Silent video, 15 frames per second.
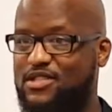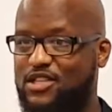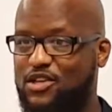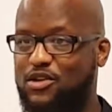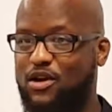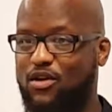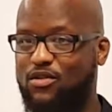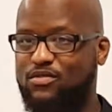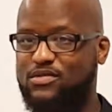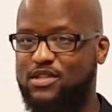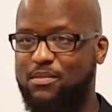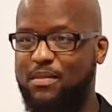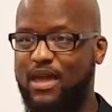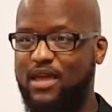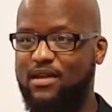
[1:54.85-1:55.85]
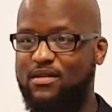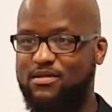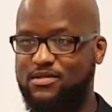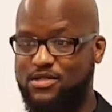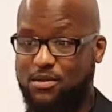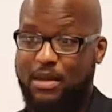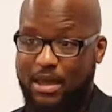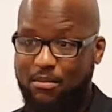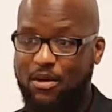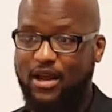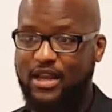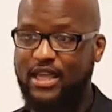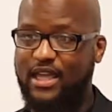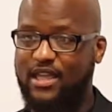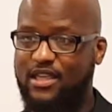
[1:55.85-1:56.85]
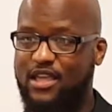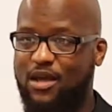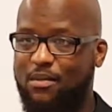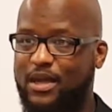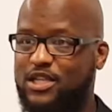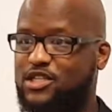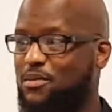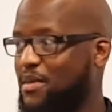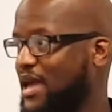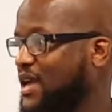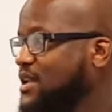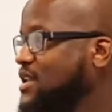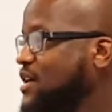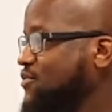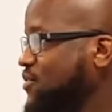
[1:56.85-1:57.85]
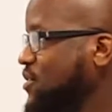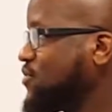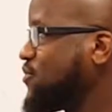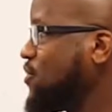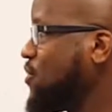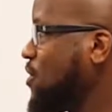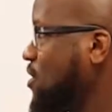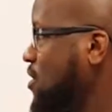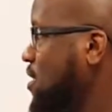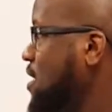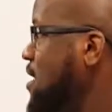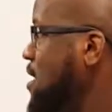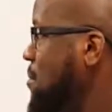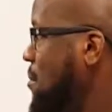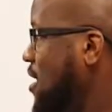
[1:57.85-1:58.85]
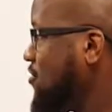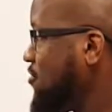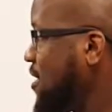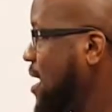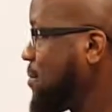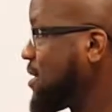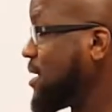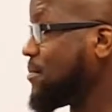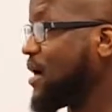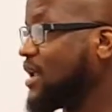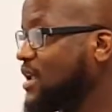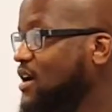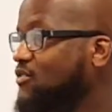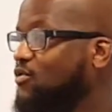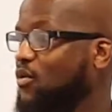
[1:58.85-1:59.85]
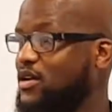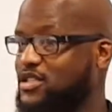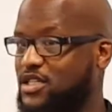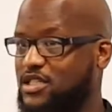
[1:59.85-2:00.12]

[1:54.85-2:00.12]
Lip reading: you know, to make money. You know what I mean? To make a difference for my family and my loved ones.